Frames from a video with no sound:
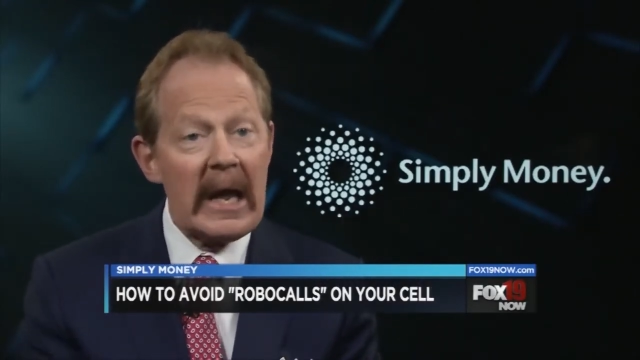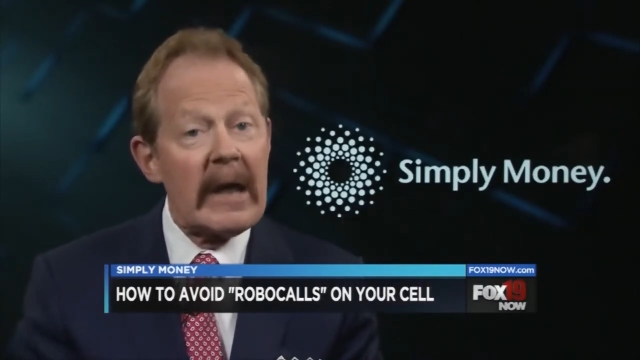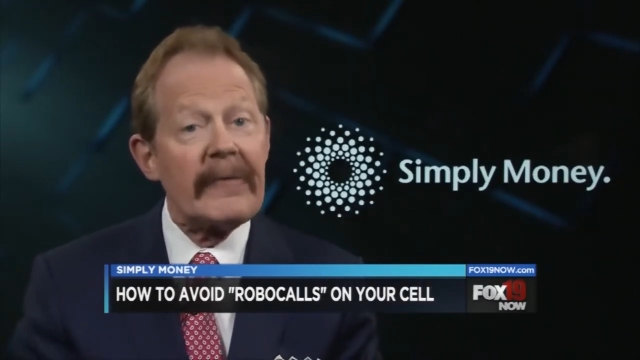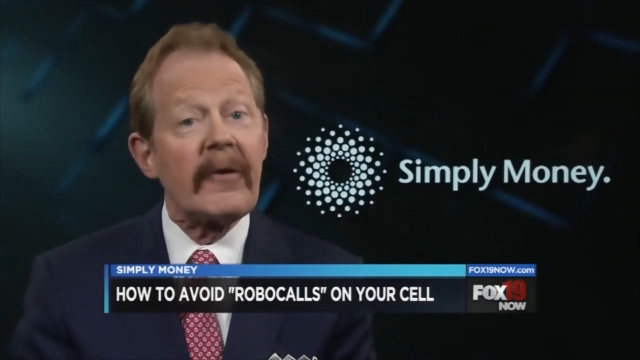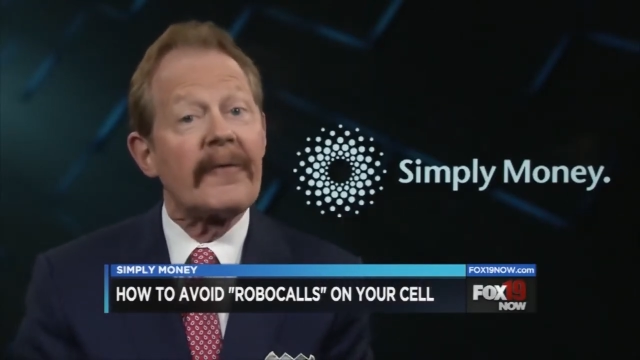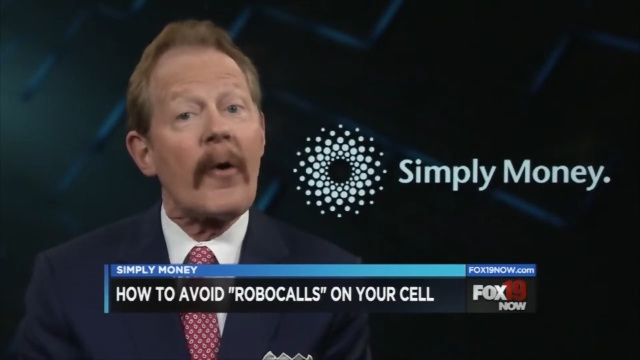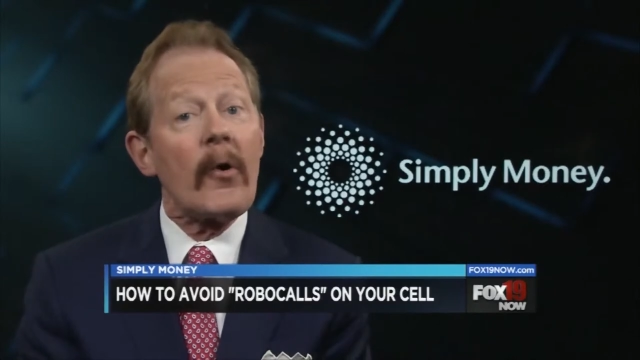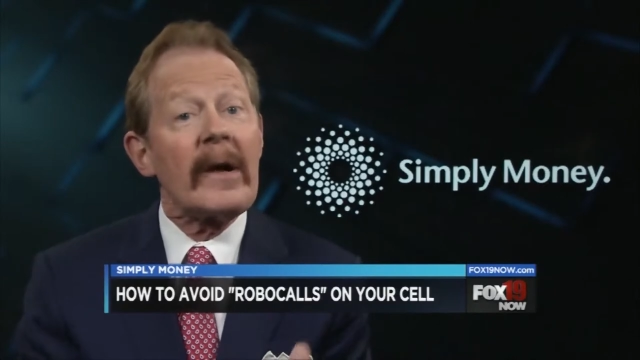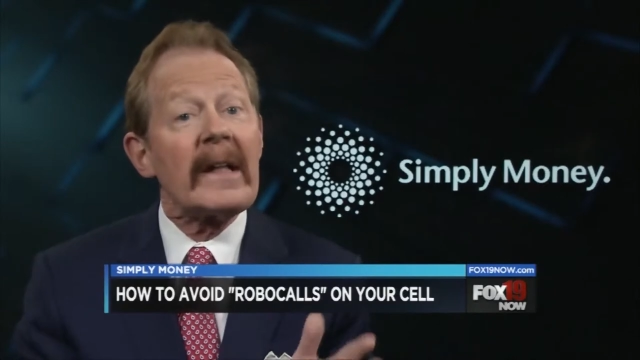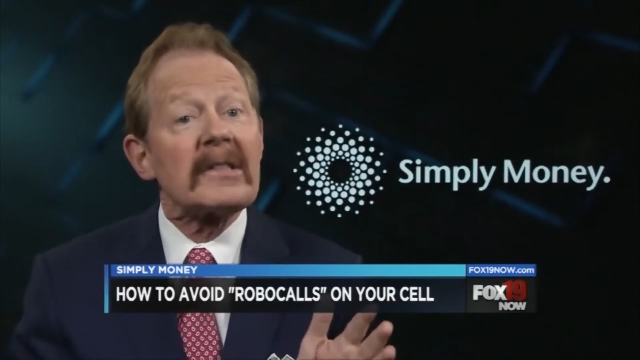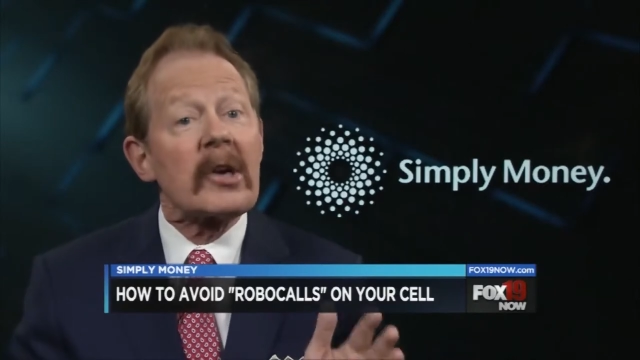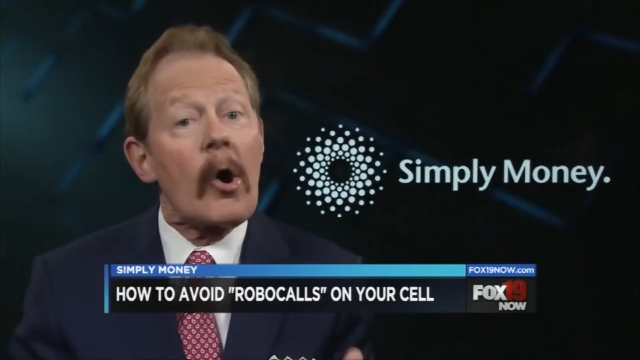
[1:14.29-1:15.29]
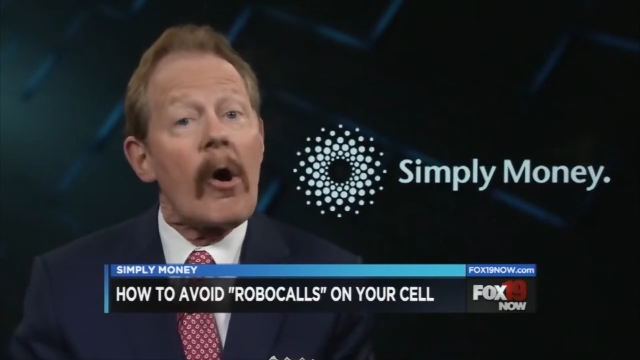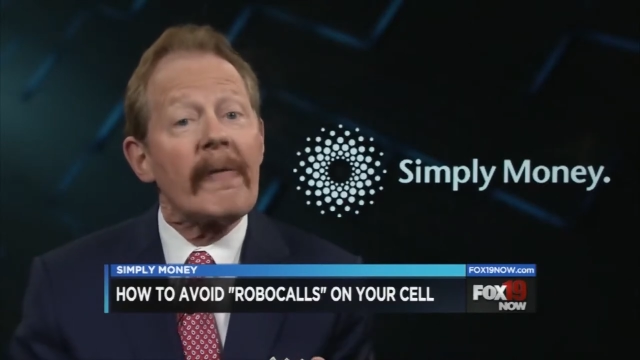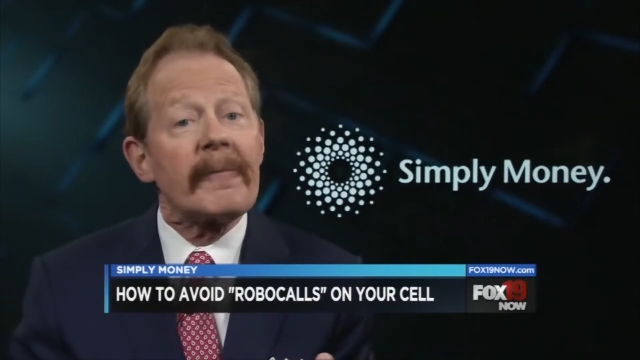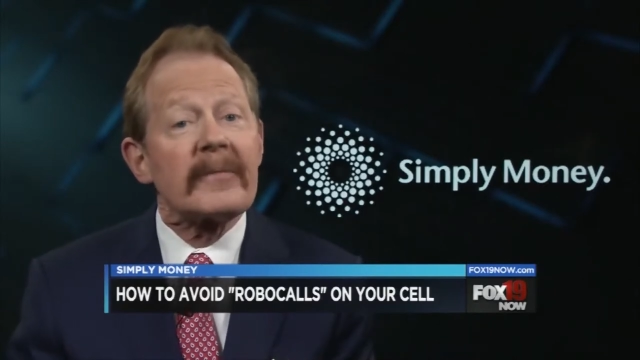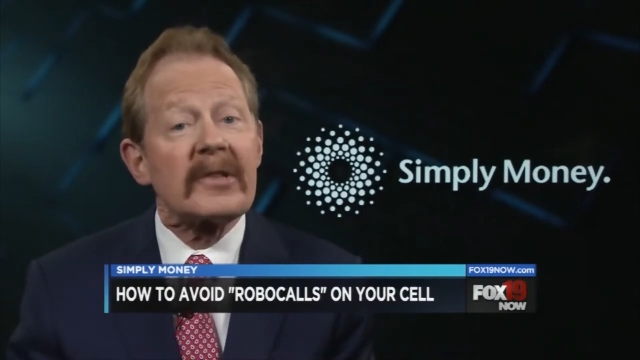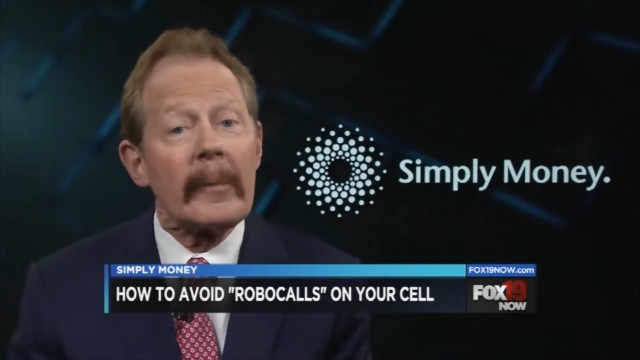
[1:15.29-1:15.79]
If your phone gets a call
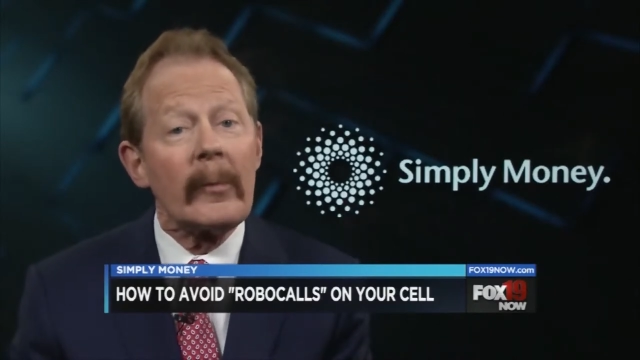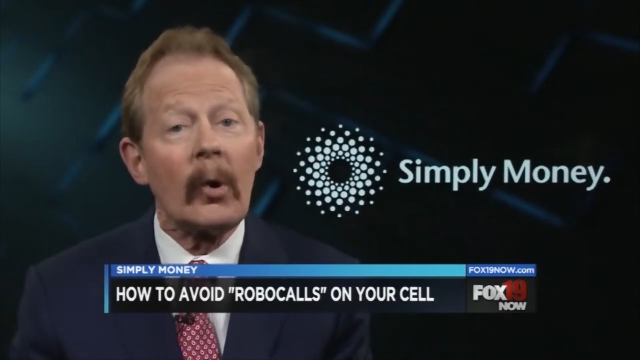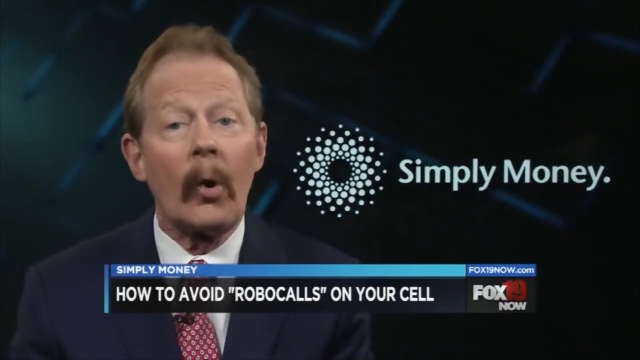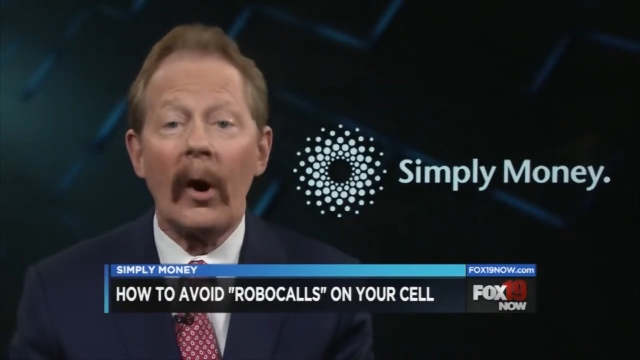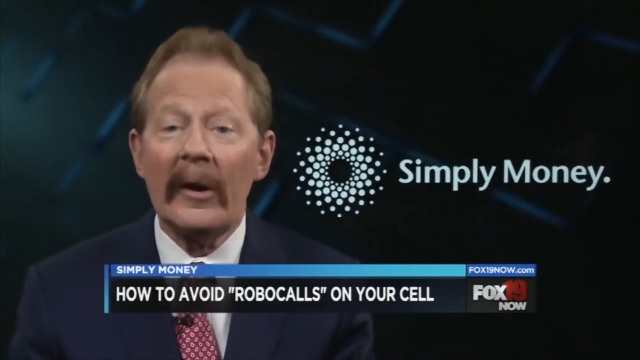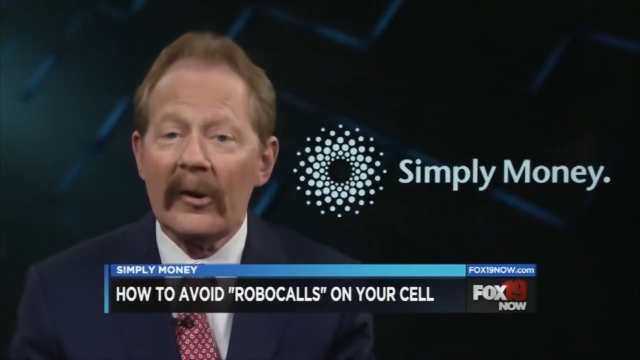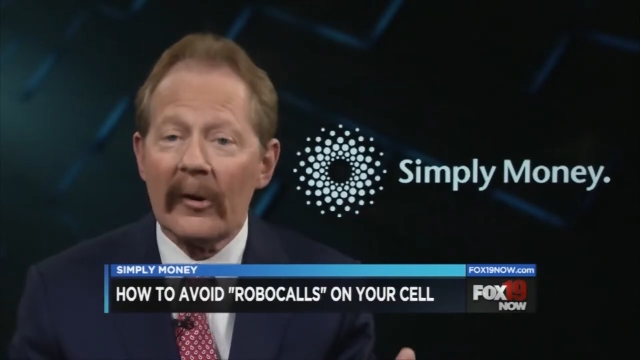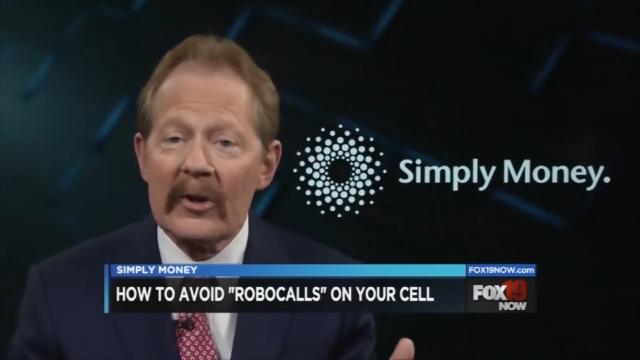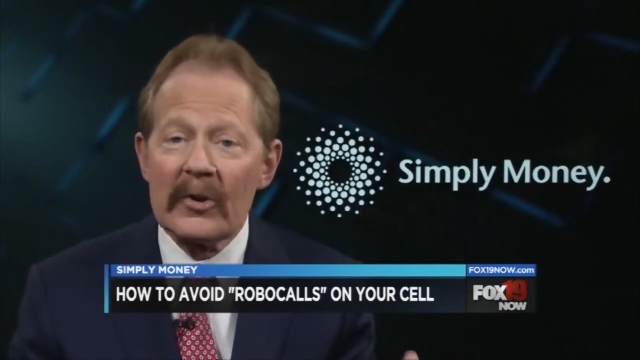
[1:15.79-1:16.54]
from someone on your